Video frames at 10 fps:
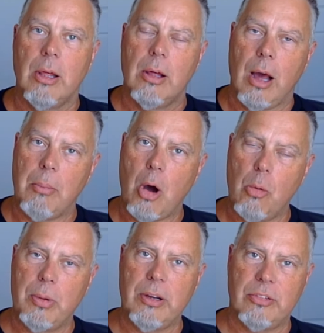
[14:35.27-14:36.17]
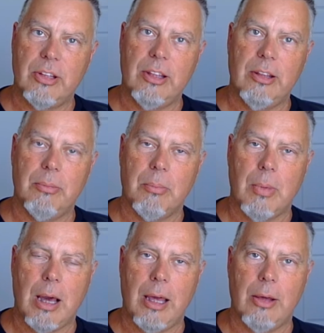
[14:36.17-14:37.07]
I'm hoping to see
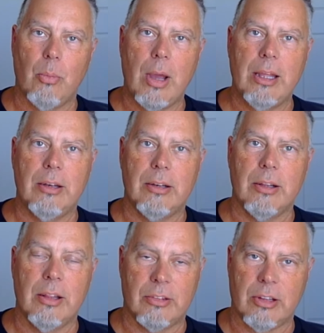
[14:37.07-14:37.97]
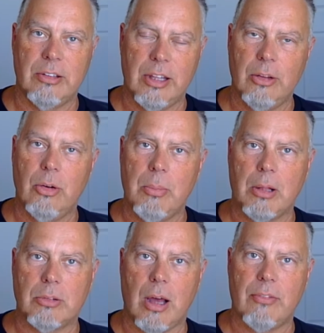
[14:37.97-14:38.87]
my weight is continuing to
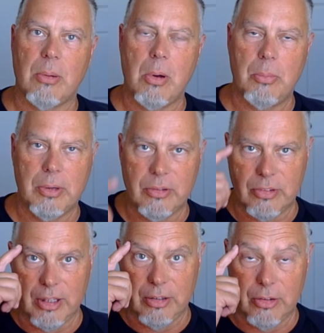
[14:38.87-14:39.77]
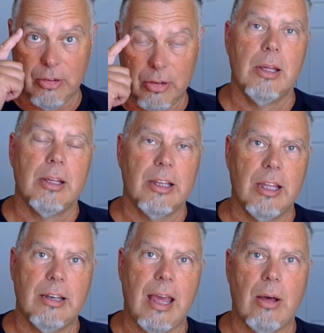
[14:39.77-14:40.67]
melt off. I'm hoping to see it
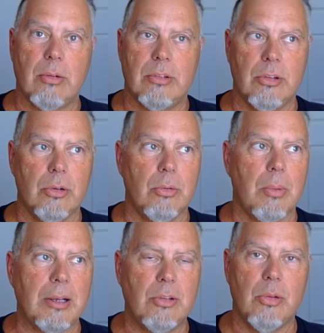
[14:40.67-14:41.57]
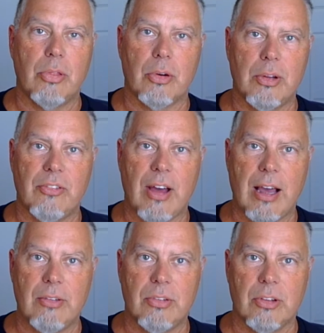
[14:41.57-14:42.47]
get down to my
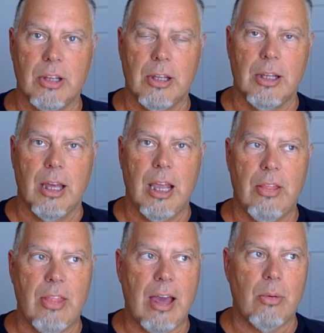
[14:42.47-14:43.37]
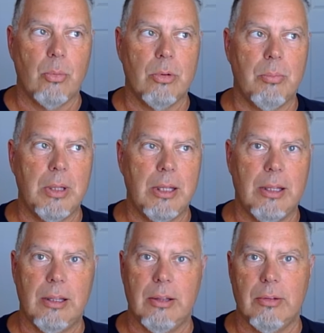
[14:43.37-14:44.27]
235s, and that would
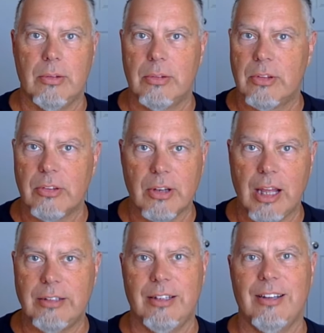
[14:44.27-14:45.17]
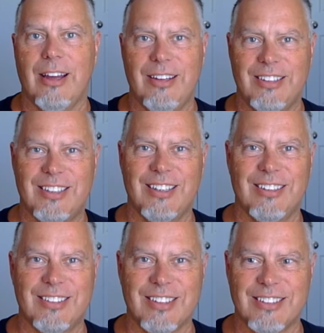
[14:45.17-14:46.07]
be since the 1990s,
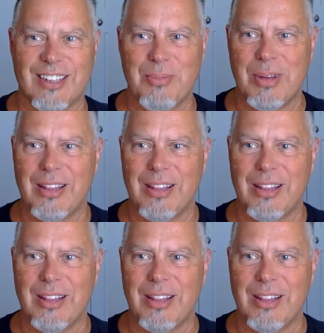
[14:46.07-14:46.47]
since I've